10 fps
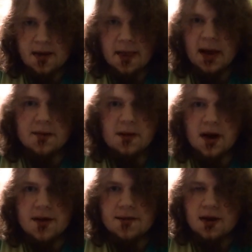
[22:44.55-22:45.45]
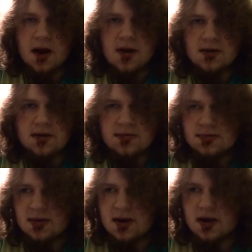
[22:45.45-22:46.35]
Like forever.
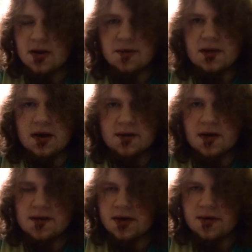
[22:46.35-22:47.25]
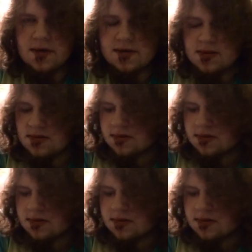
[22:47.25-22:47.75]
Like, it'll feel like forever anyways.